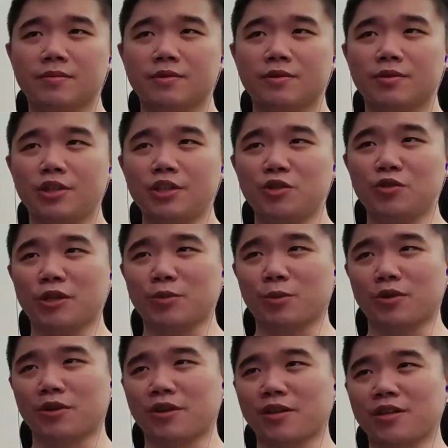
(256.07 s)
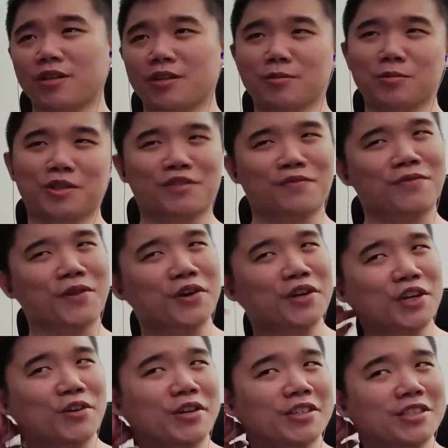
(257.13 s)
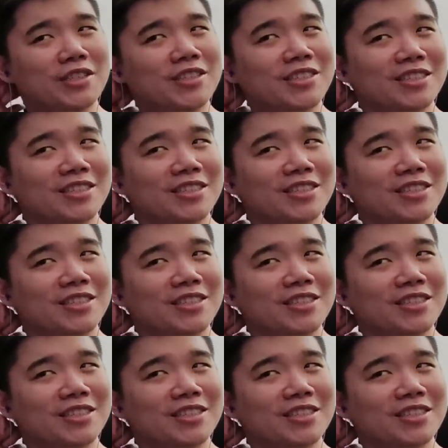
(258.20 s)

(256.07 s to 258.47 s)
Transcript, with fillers: She's trustworthy. I'm just I'll very curious.